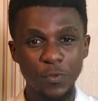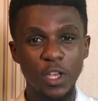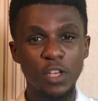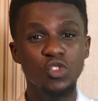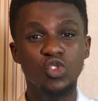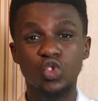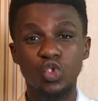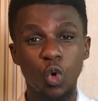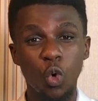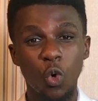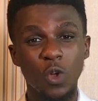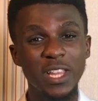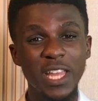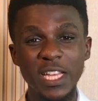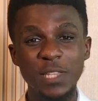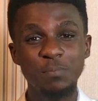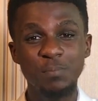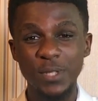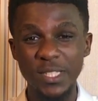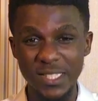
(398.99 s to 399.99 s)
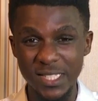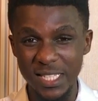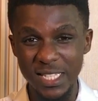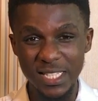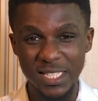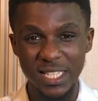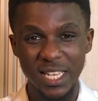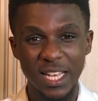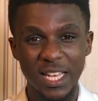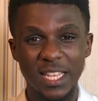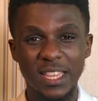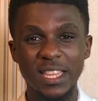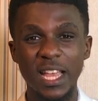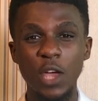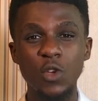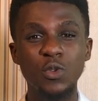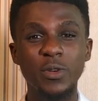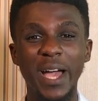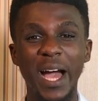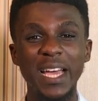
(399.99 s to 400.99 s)
chocolate biscuit
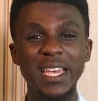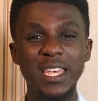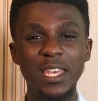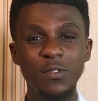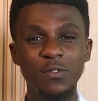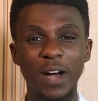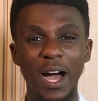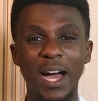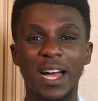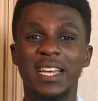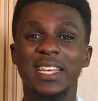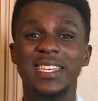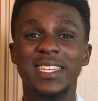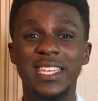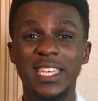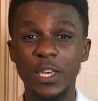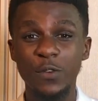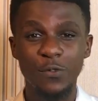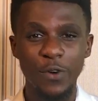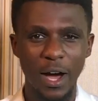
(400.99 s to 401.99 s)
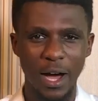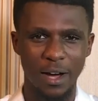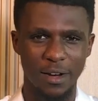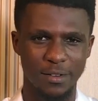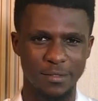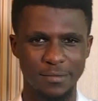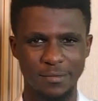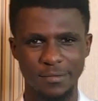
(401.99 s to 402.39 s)
that you can give her. Give her.